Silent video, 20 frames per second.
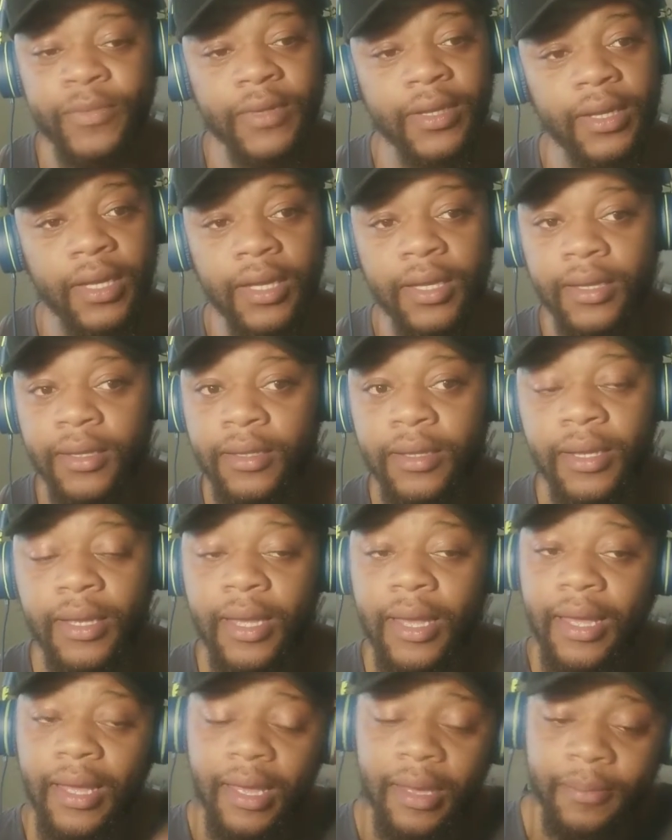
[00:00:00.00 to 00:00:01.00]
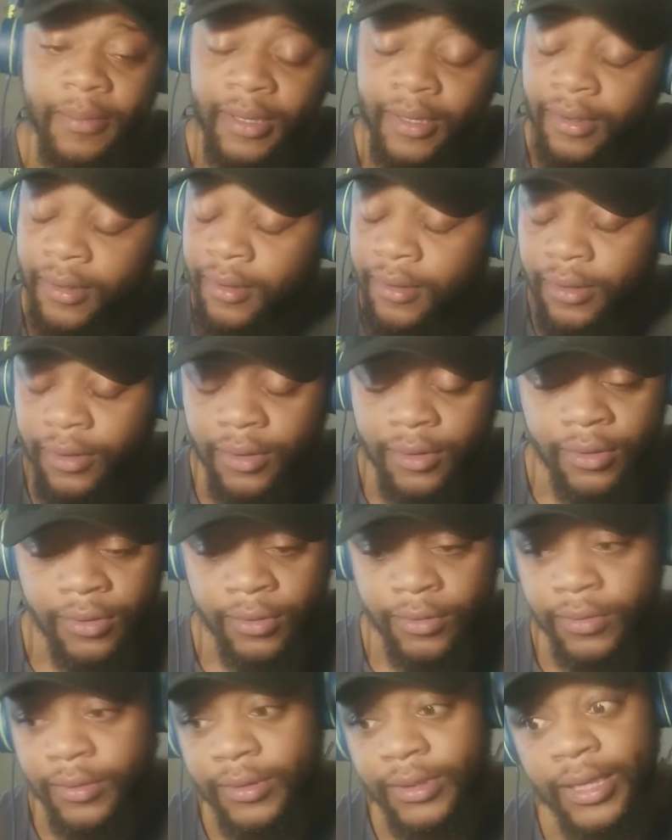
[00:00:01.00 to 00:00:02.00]

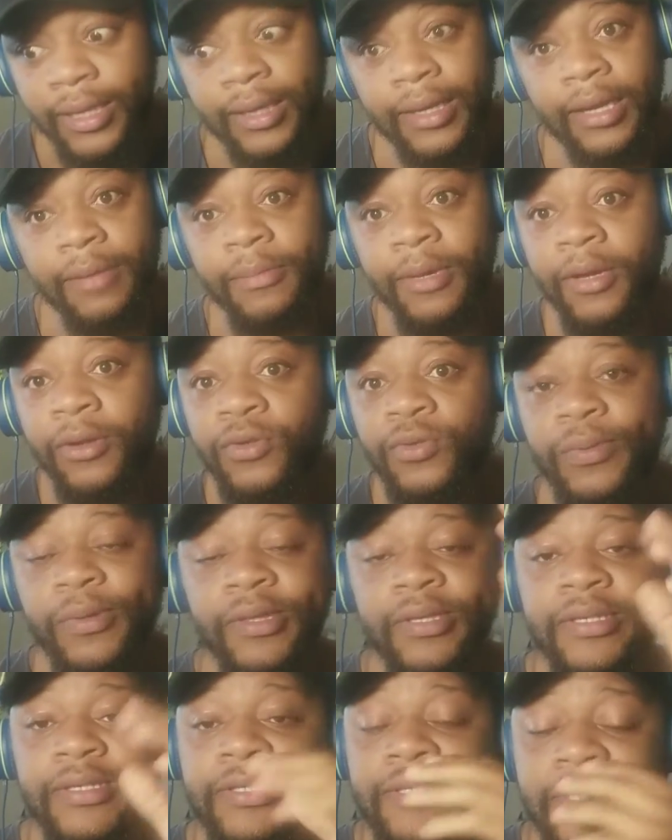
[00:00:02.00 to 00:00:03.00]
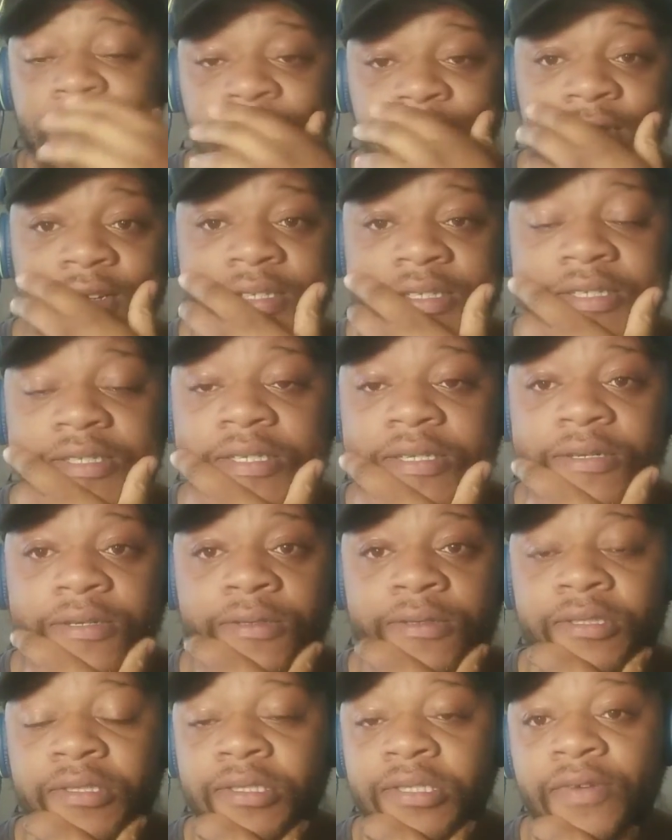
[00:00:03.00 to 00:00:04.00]
they come out with different
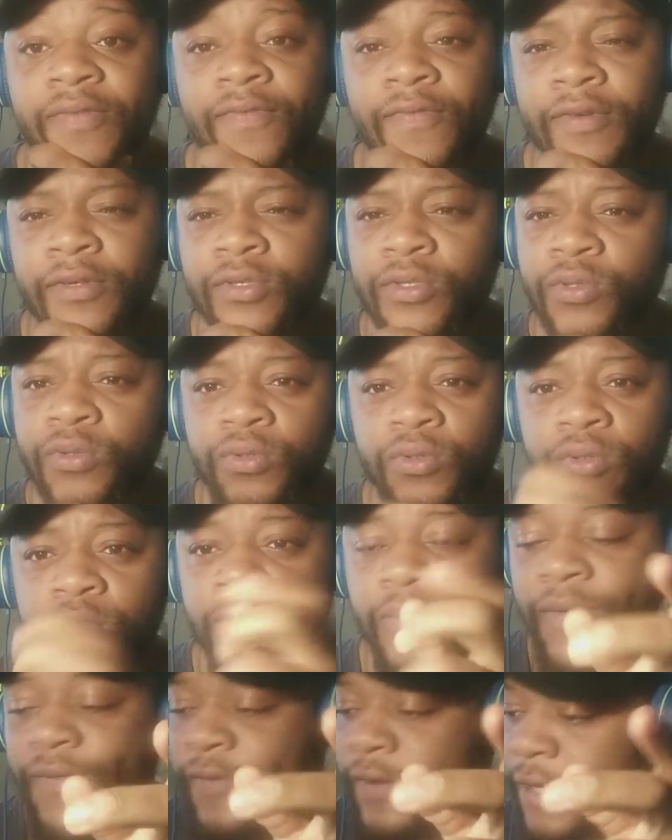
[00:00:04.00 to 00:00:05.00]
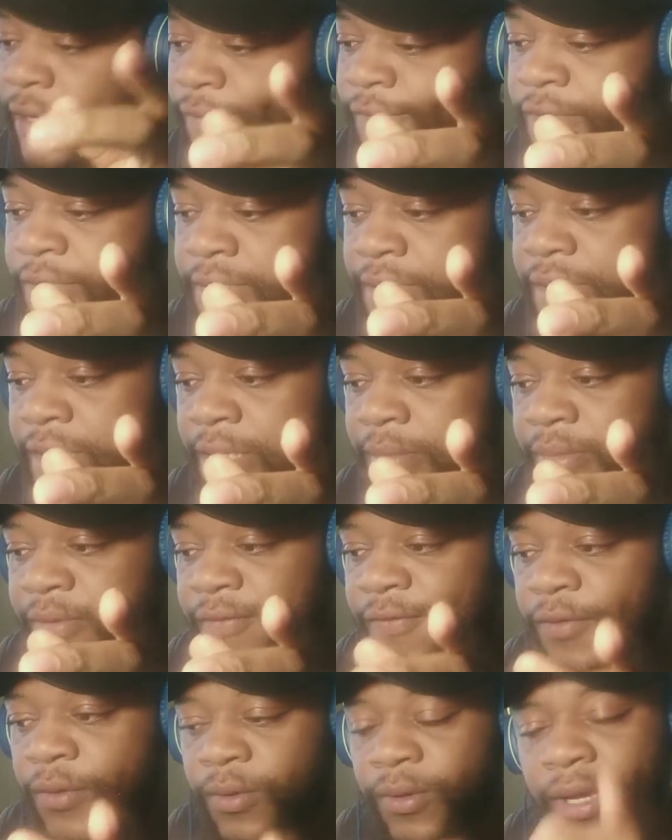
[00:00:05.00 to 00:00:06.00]
skills, different tools we've never seen
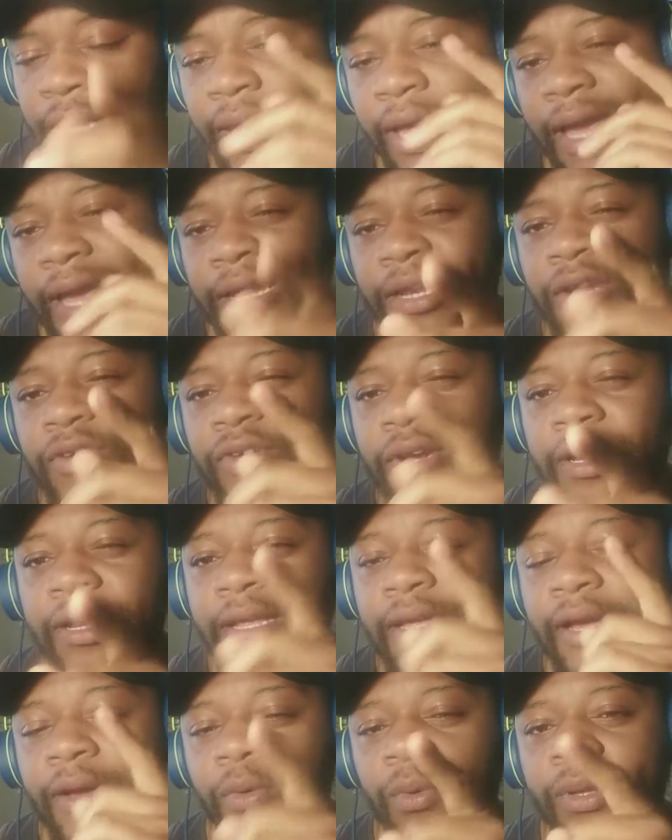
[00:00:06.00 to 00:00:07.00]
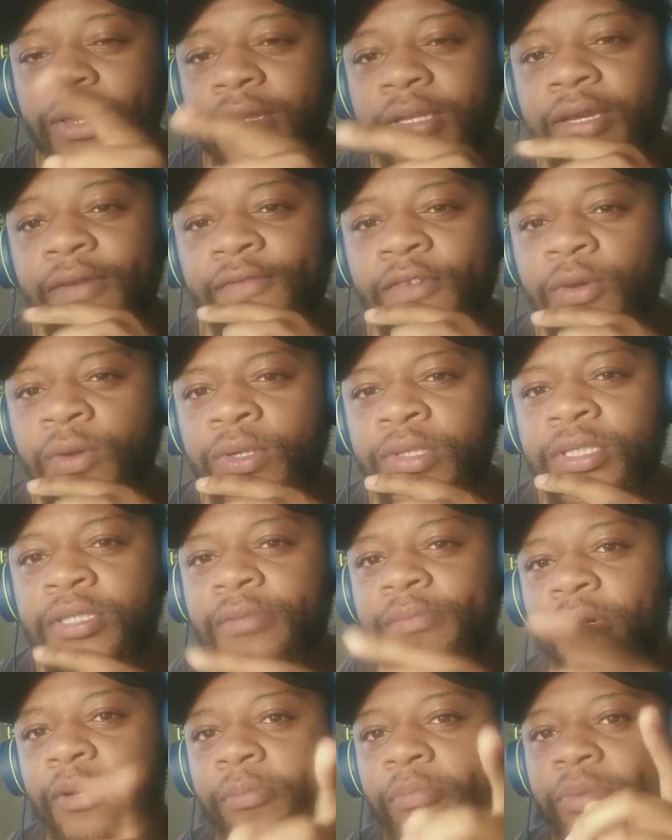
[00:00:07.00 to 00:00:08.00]
before. And he really, one thing I've noticed
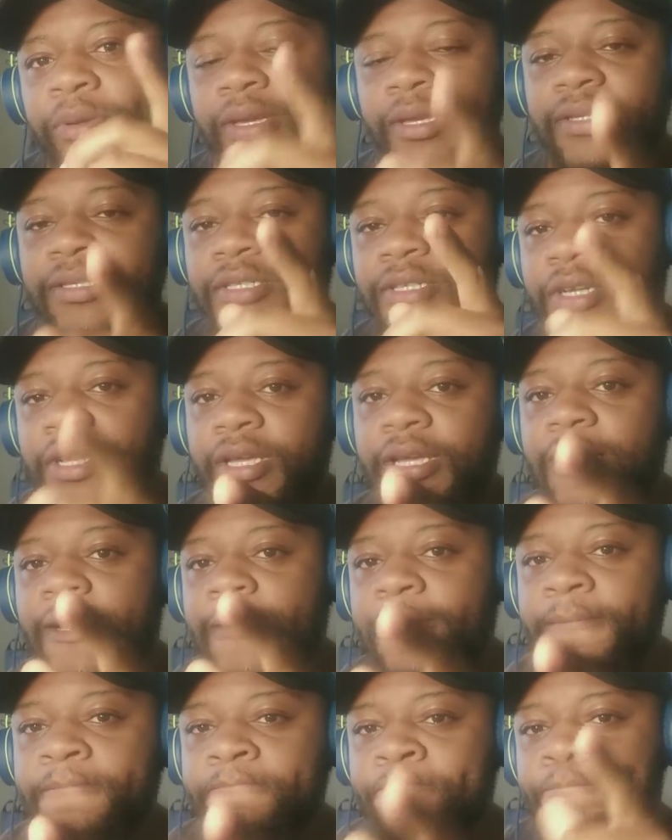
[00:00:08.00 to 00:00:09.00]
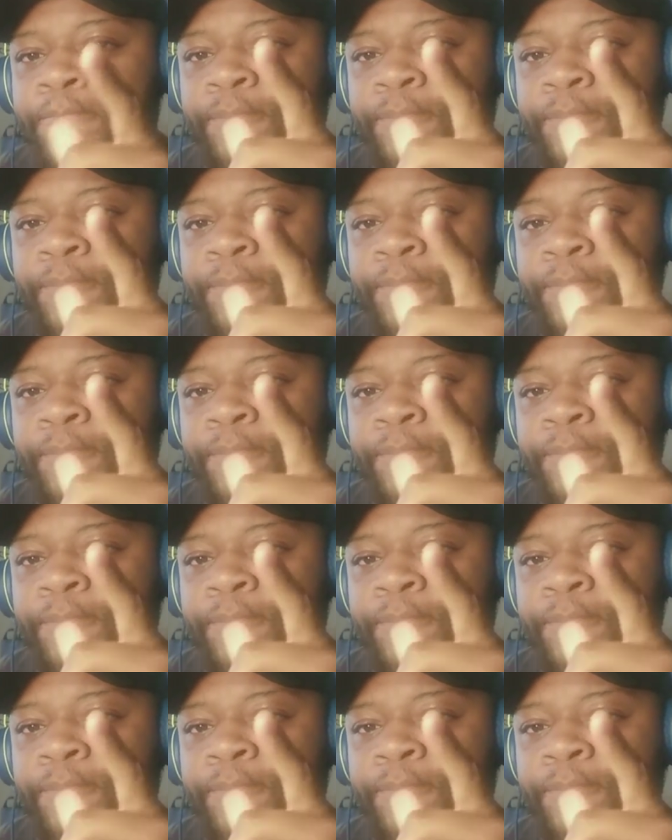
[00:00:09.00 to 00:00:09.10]
about Peter Yan,